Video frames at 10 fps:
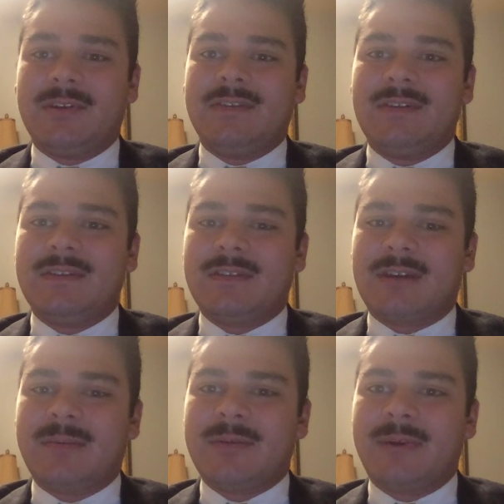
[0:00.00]
intends on
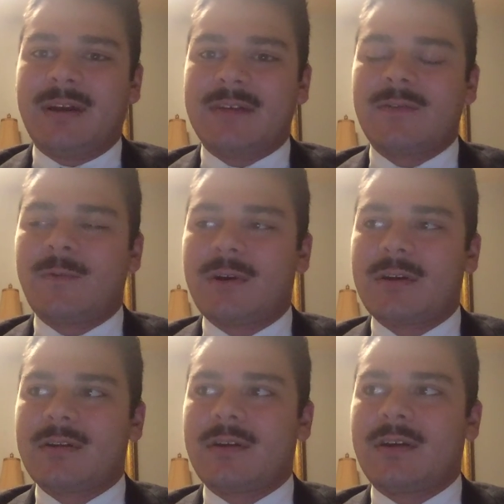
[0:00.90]
coming back to
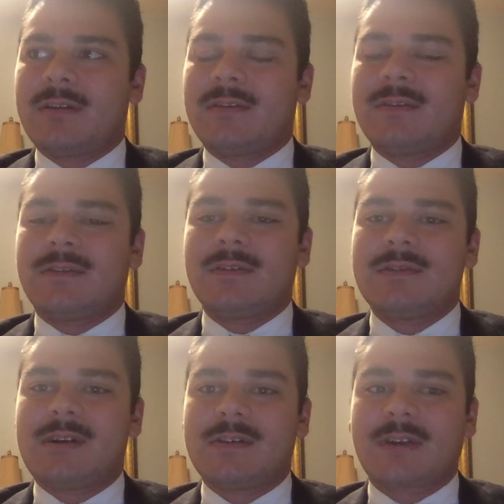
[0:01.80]
work at this
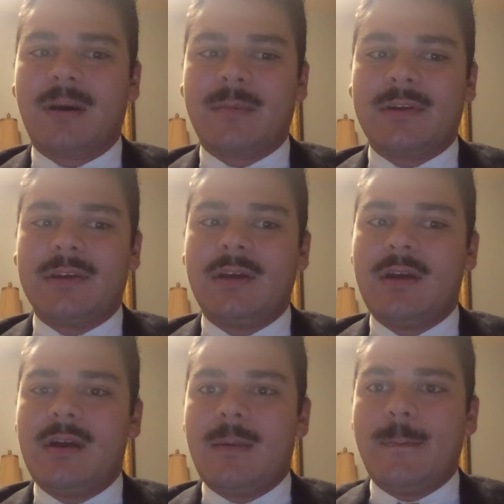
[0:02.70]
insurance company
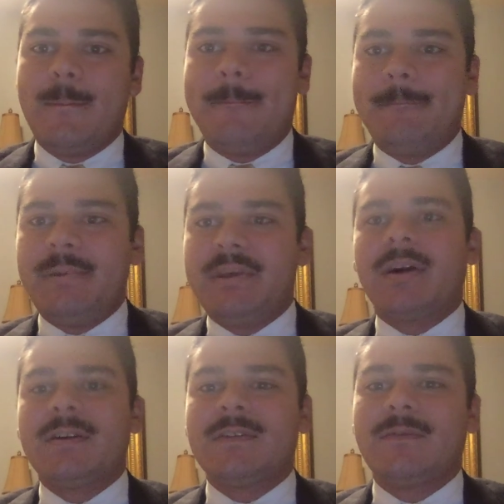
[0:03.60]

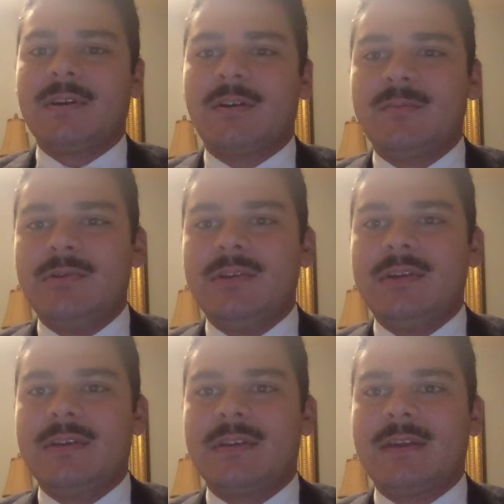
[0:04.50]
because of the
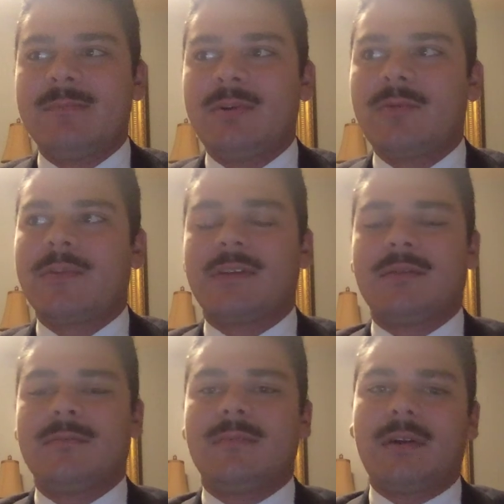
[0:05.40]
community that they built
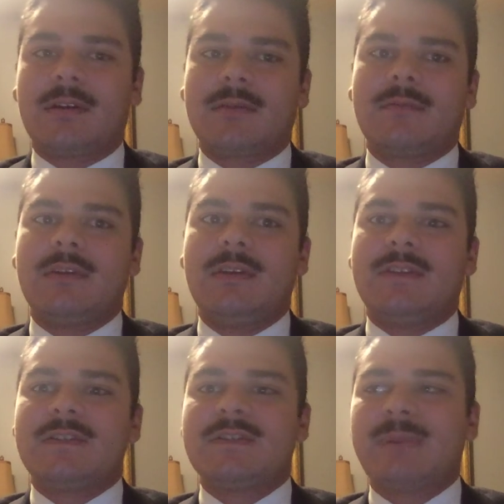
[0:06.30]
within him.
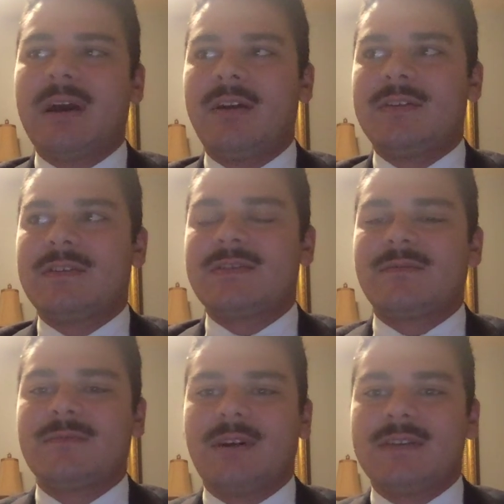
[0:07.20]
It's inspired
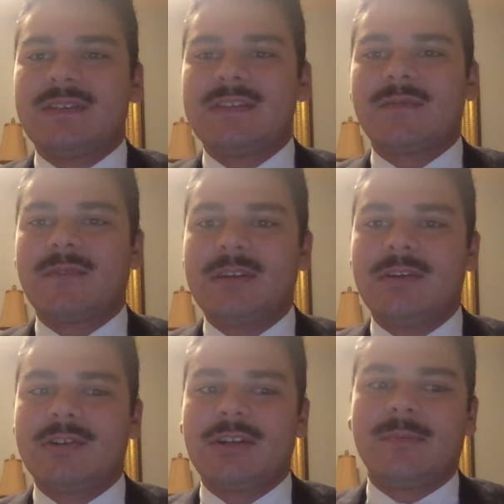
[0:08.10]
a sense of
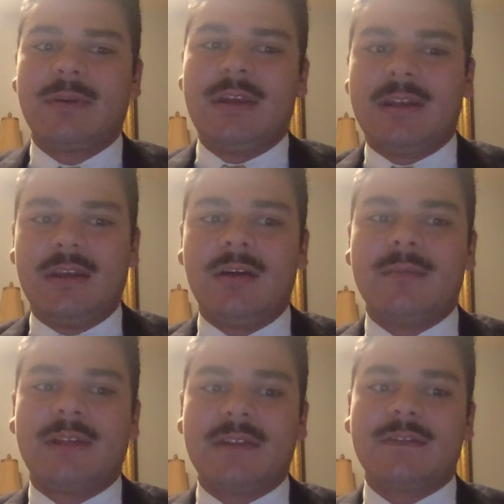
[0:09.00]
leadership in
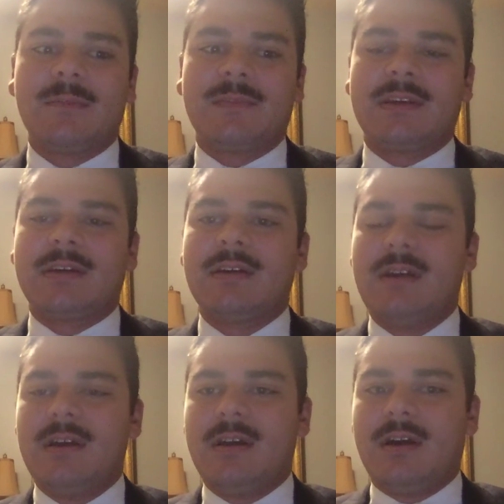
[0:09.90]
him, and that's something,
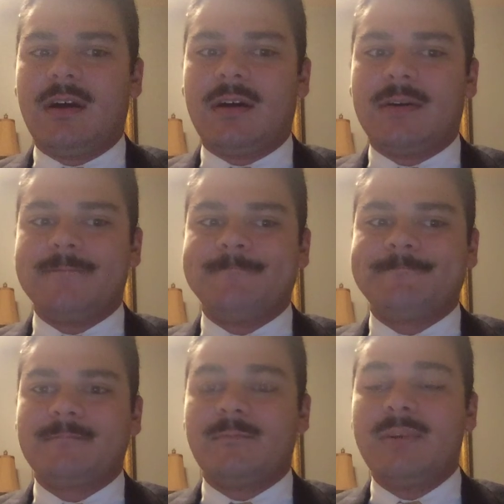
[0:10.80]

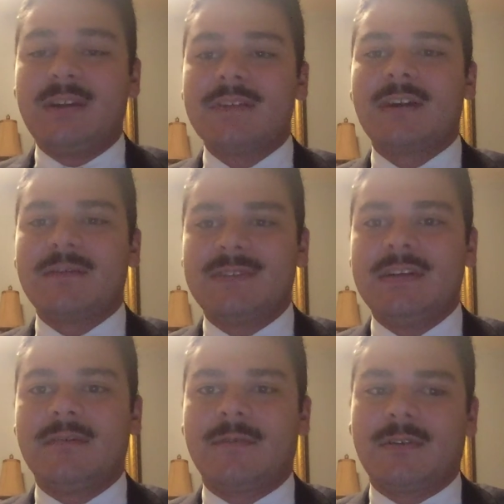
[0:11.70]
because I've
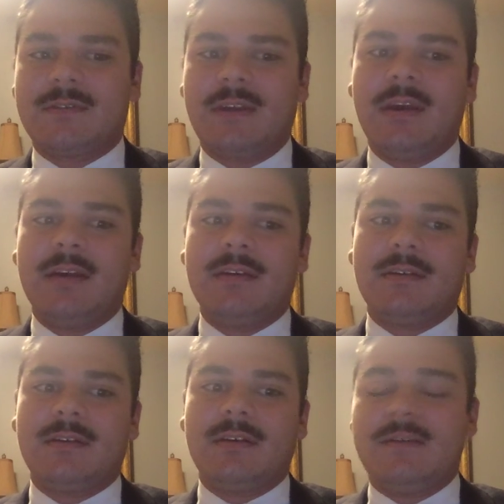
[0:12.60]
seen it
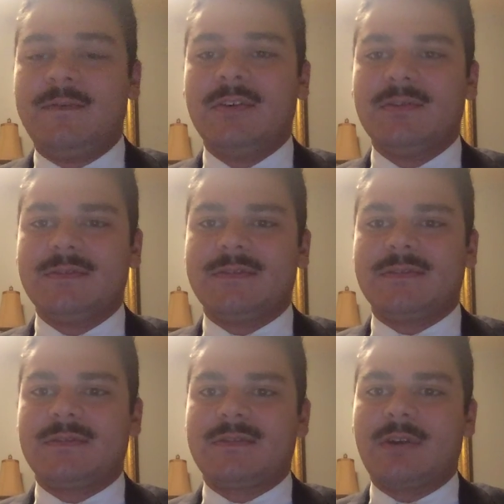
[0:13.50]
firsthand, it
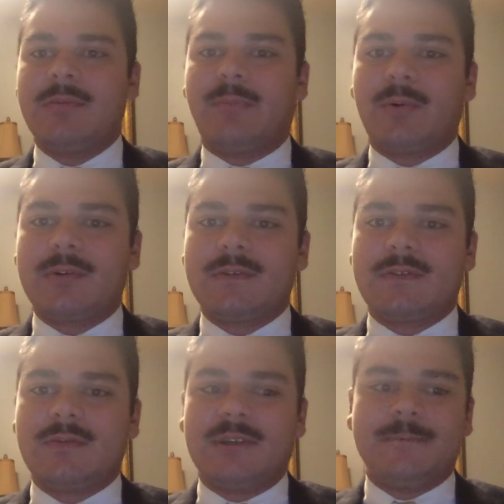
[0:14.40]
feels so important
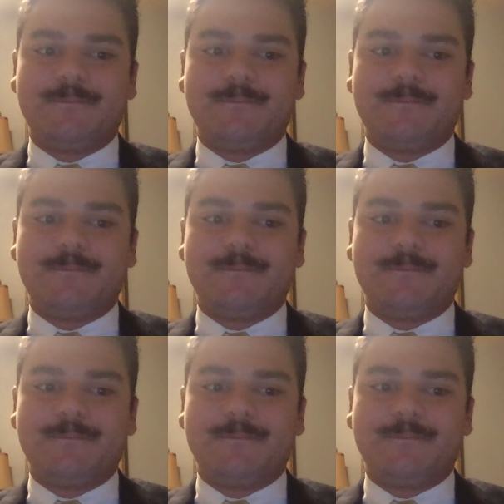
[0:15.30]
to me.